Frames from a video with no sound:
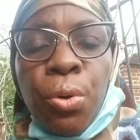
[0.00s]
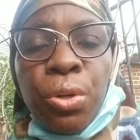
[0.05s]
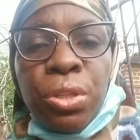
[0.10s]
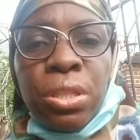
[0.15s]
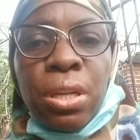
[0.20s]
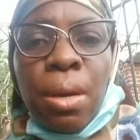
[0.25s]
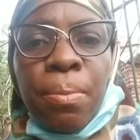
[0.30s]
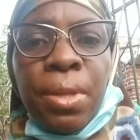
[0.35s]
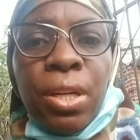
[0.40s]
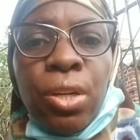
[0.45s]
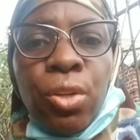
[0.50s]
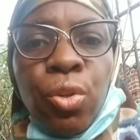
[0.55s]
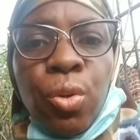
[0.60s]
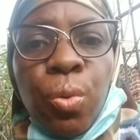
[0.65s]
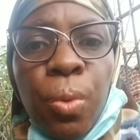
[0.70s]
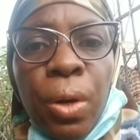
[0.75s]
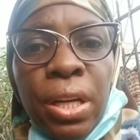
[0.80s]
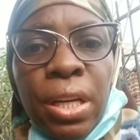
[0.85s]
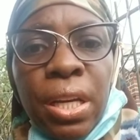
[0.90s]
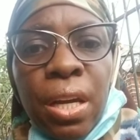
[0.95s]
something that you
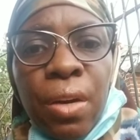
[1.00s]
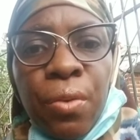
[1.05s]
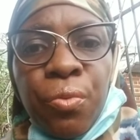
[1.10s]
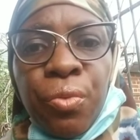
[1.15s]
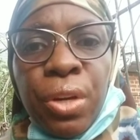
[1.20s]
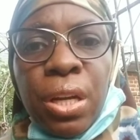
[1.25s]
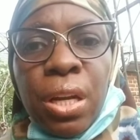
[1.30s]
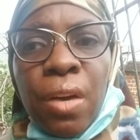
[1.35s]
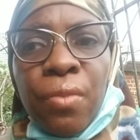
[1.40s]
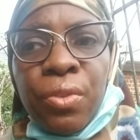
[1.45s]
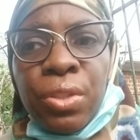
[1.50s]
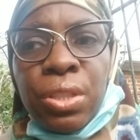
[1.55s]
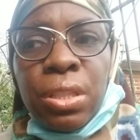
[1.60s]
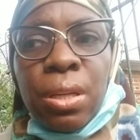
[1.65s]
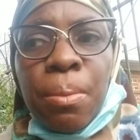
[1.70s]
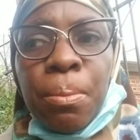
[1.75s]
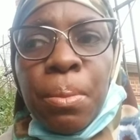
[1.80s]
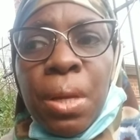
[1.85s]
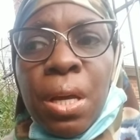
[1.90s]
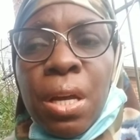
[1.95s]
want to get rid of, or
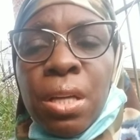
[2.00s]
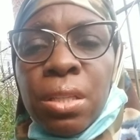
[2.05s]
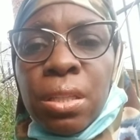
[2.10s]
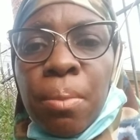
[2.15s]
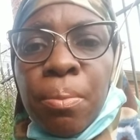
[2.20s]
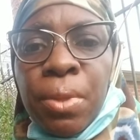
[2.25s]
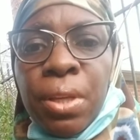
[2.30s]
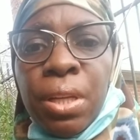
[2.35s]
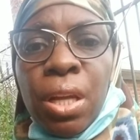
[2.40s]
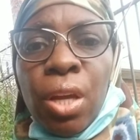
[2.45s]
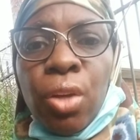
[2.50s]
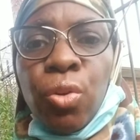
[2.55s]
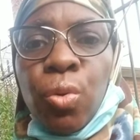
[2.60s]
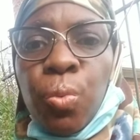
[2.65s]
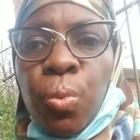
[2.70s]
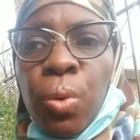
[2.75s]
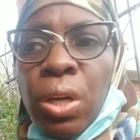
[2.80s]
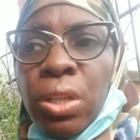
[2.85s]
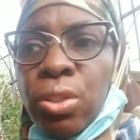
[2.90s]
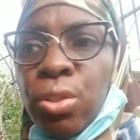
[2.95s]
something that you
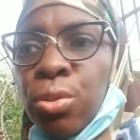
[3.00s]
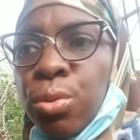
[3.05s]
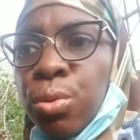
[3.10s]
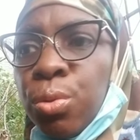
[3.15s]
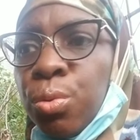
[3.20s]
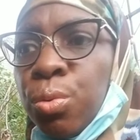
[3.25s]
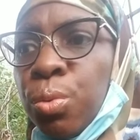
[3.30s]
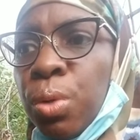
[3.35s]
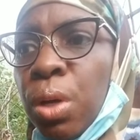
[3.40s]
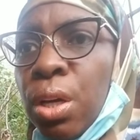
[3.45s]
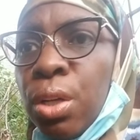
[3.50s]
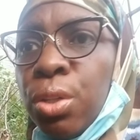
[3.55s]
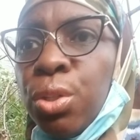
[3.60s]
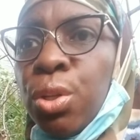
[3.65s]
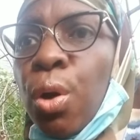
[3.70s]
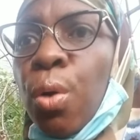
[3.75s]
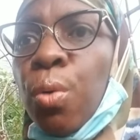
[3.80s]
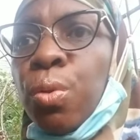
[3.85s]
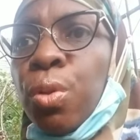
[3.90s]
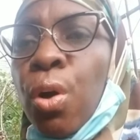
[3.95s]
want to
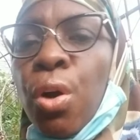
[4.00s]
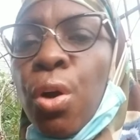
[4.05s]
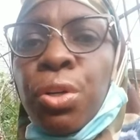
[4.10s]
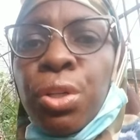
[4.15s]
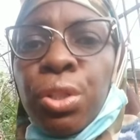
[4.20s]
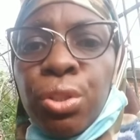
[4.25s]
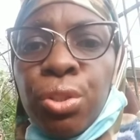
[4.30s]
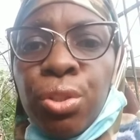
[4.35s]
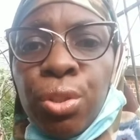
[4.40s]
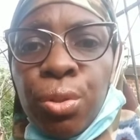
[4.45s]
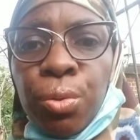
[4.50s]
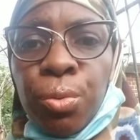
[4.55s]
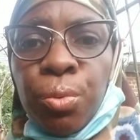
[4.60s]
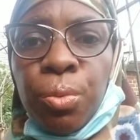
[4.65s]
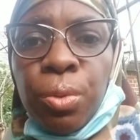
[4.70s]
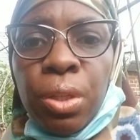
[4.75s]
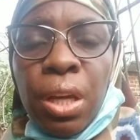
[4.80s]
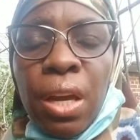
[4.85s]
no longer do.